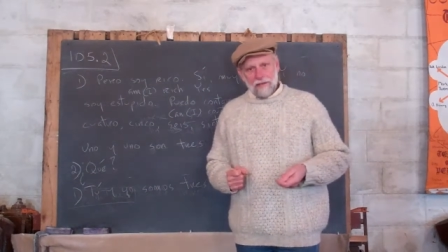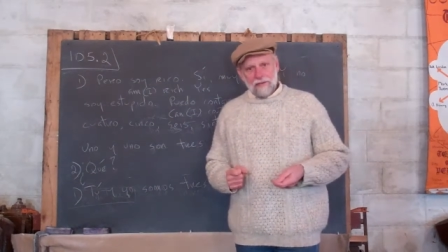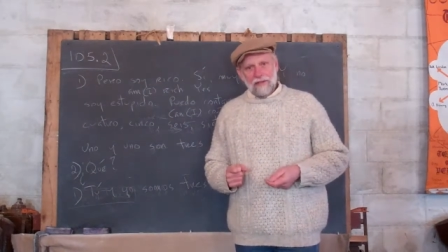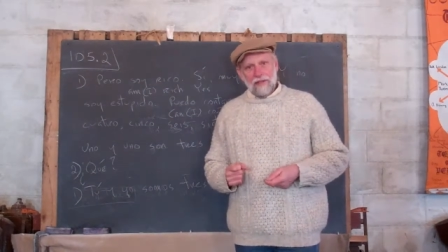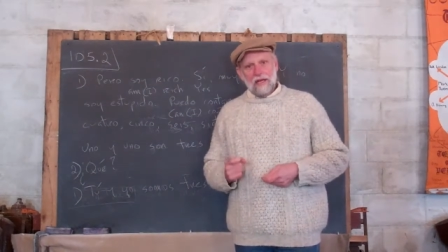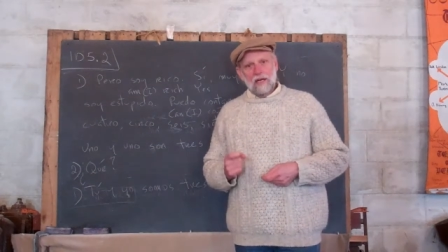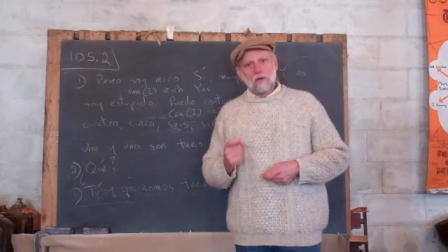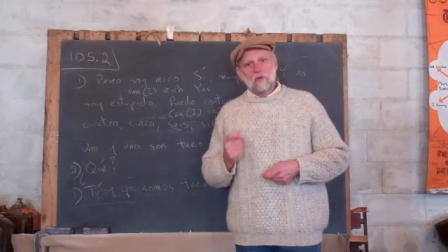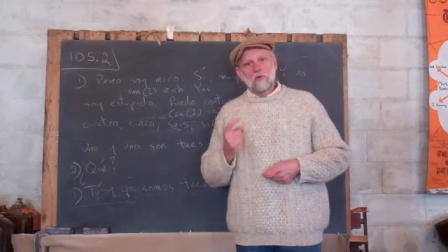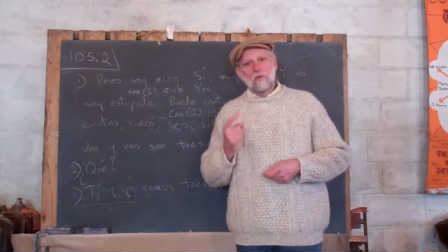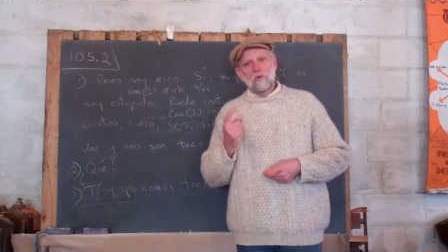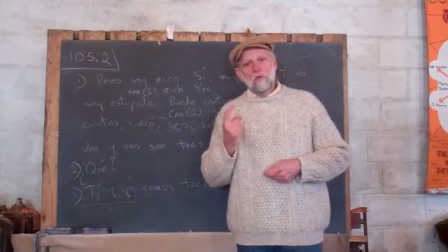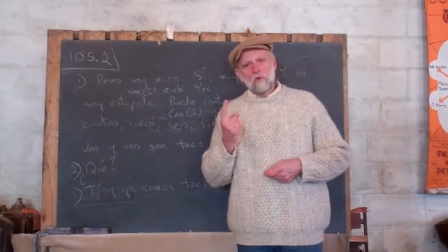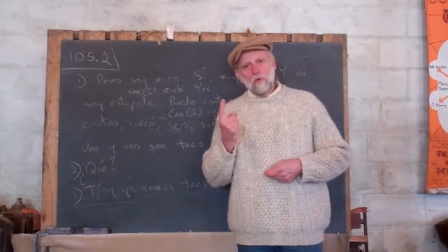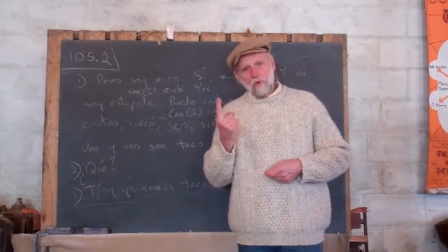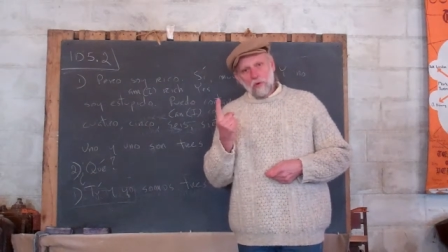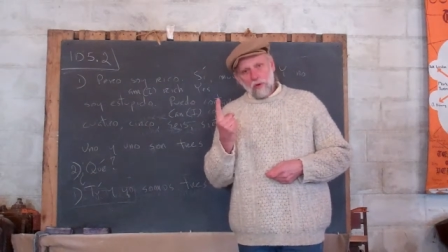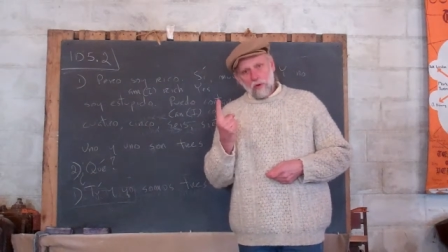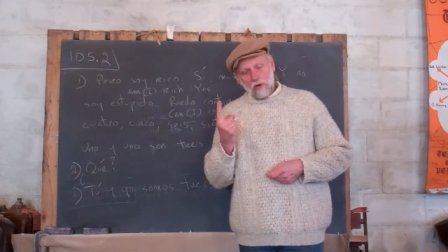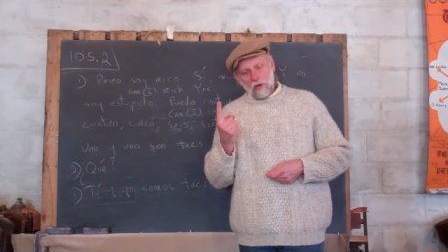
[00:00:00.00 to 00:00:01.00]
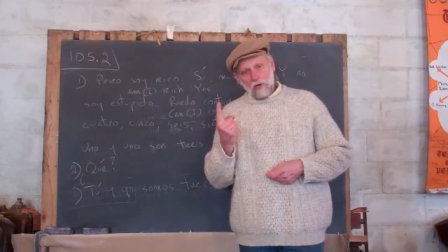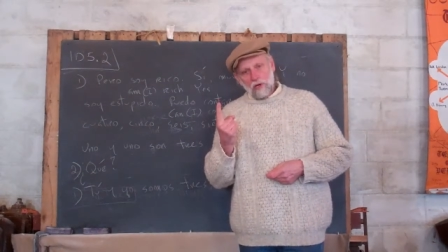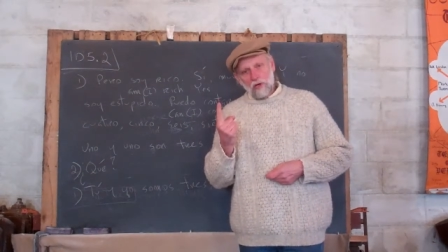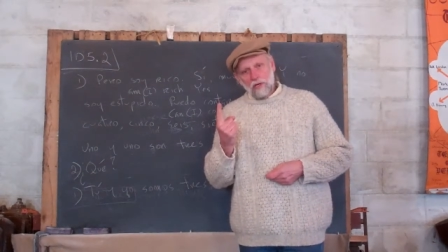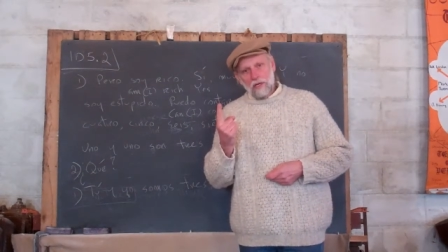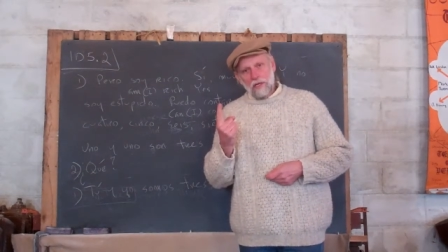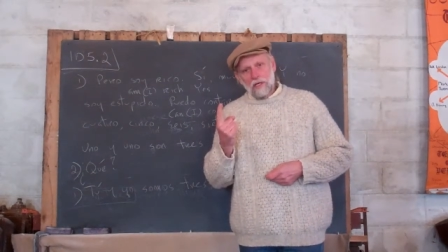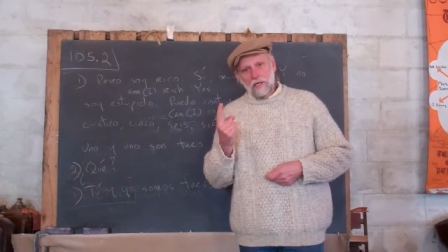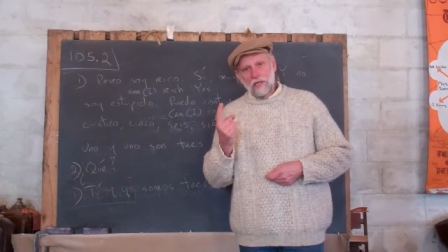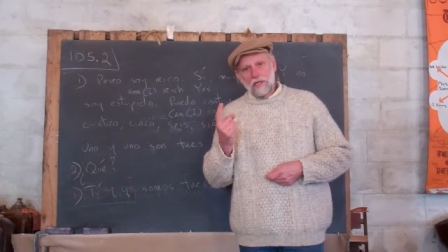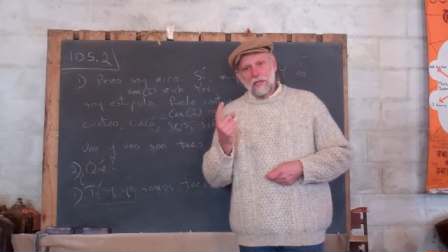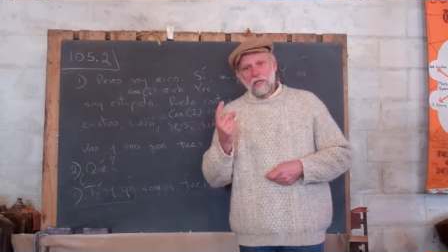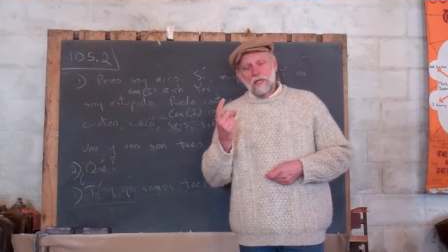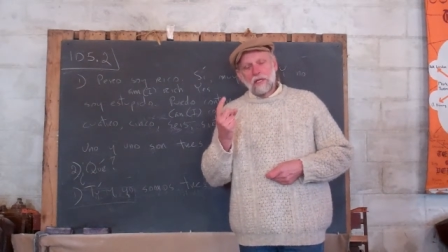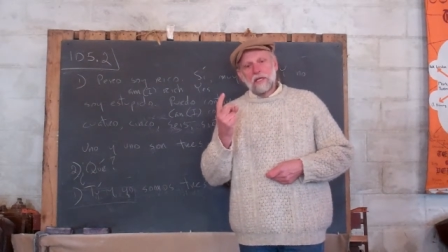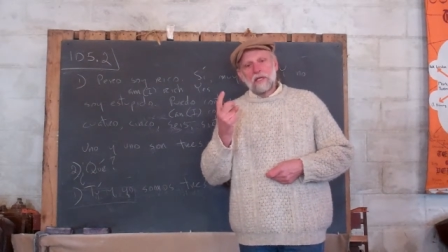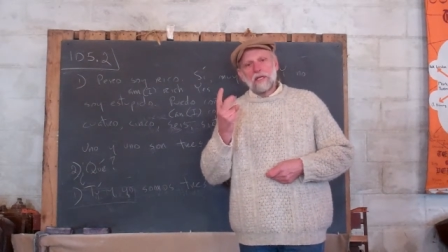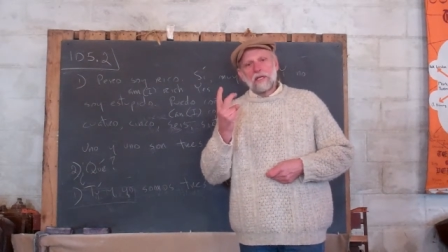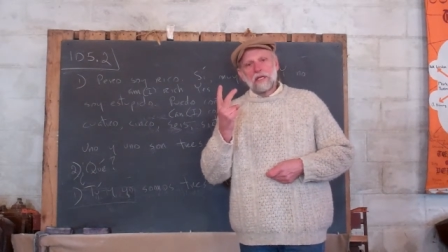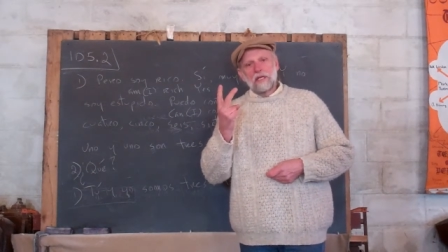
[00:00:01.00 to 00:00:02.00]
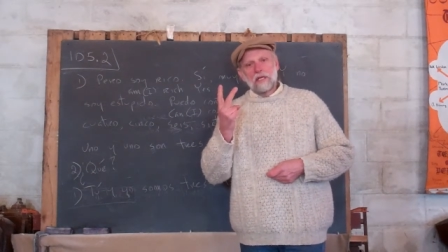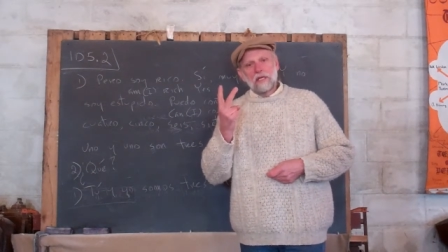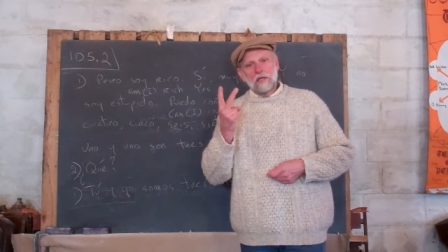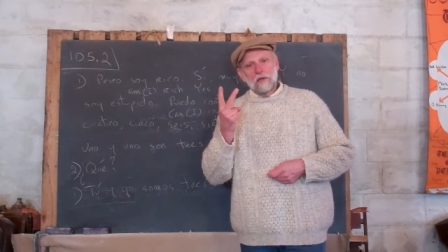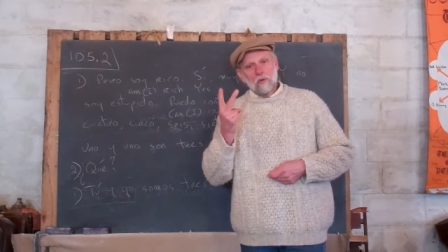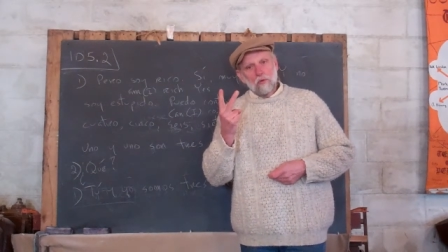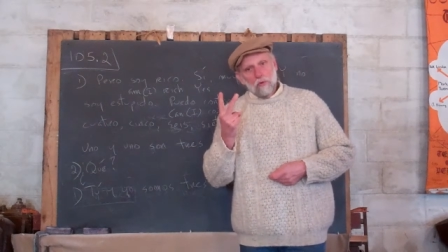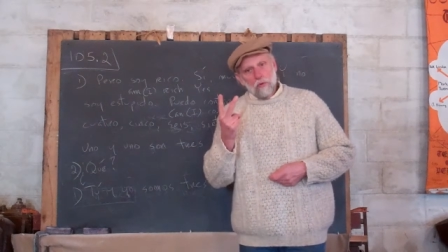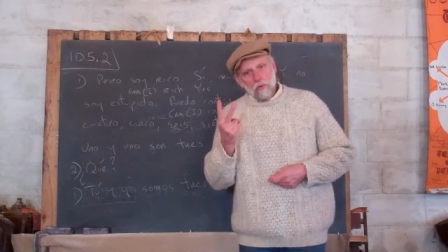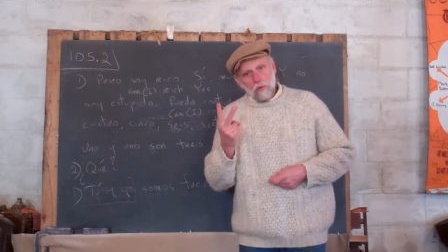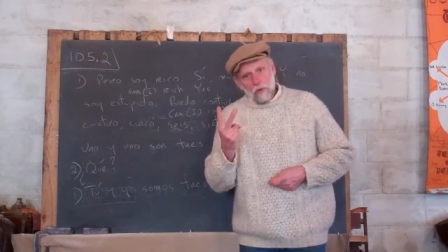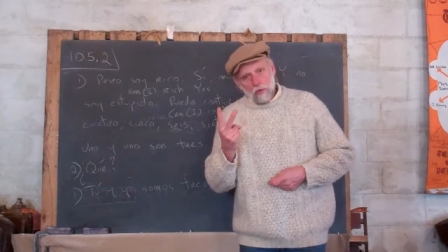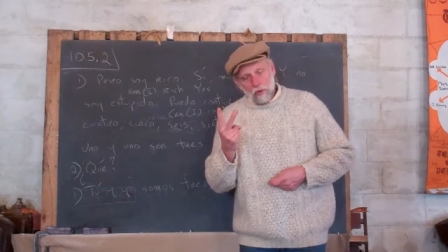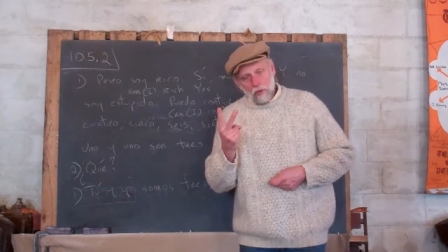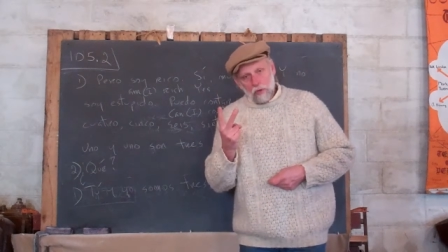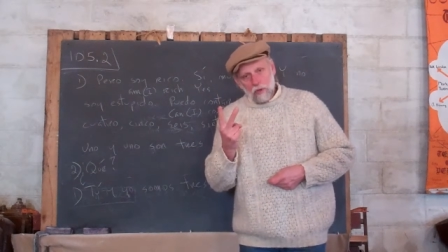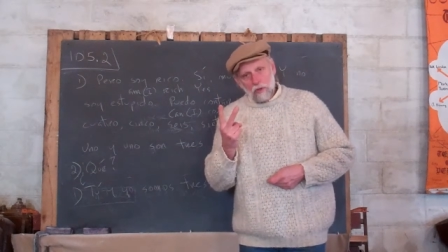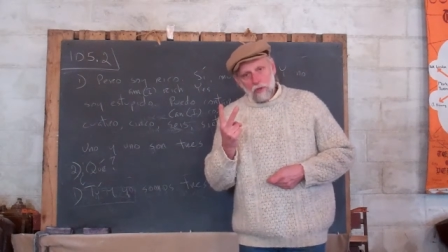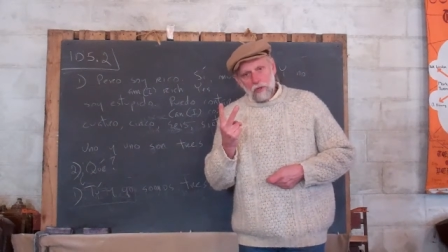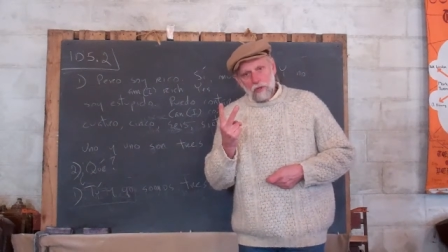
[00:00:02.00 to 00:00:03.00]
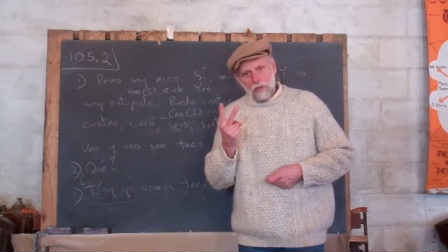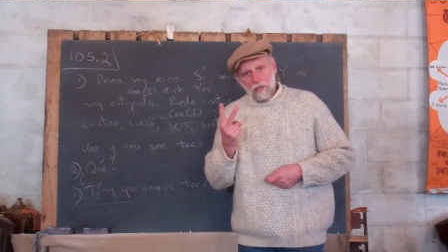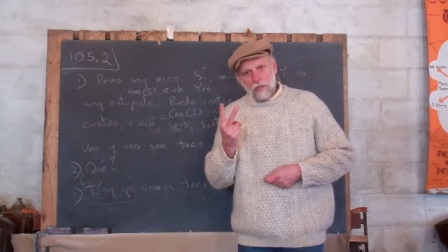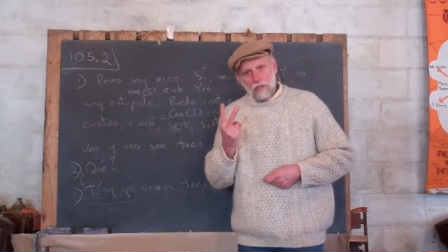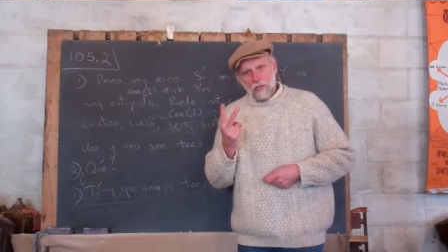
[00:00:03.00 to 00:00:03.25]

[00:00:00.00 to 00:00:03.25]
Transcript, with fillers: that uno y uno